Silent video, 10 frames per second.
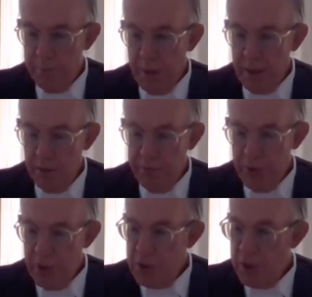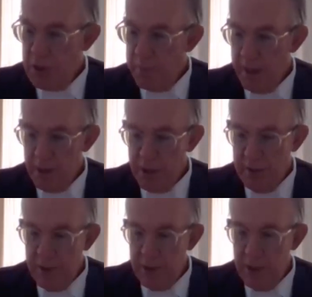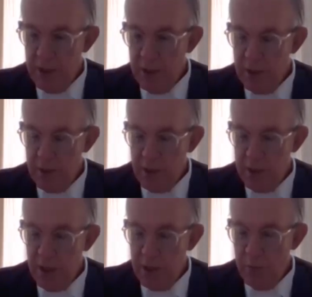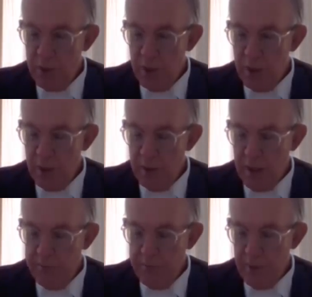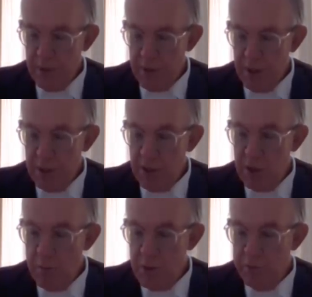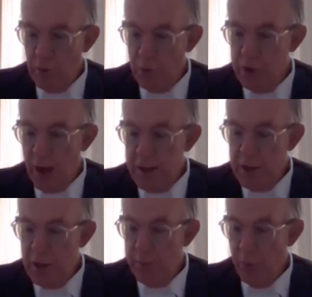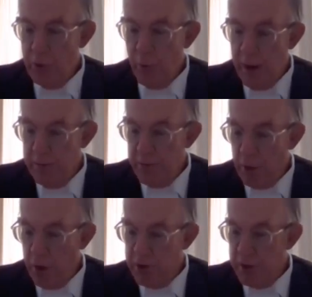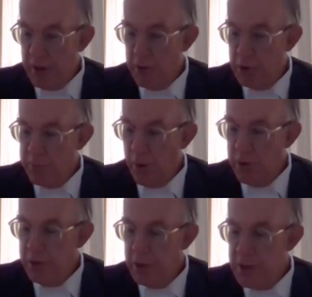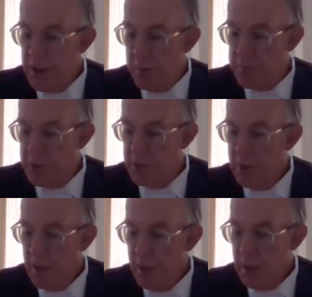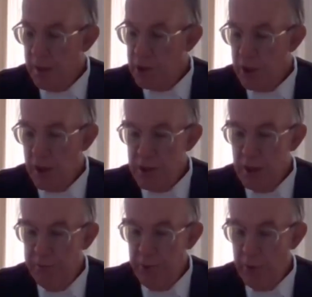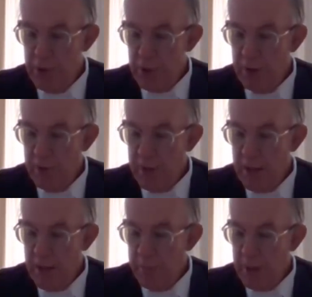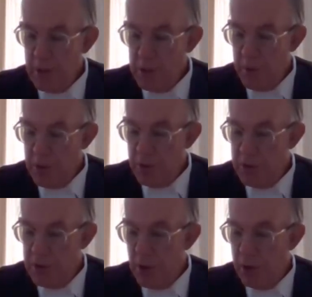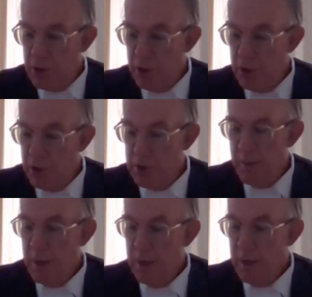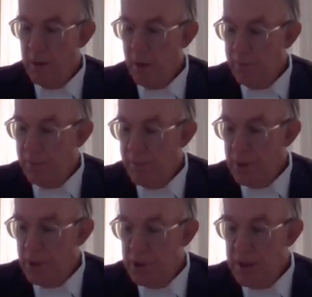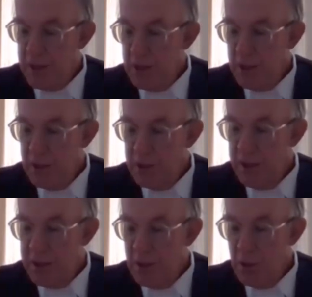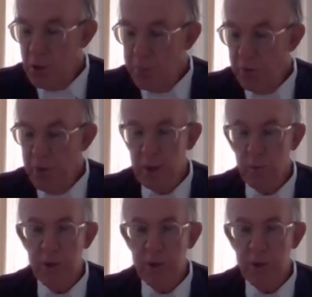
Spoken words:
Paragraph 46, page 17 says it says in terms of clause 19.1 of the contract, the respondent accepts that she has influence over the applicant's business associates. Well, she doesn't dispute that.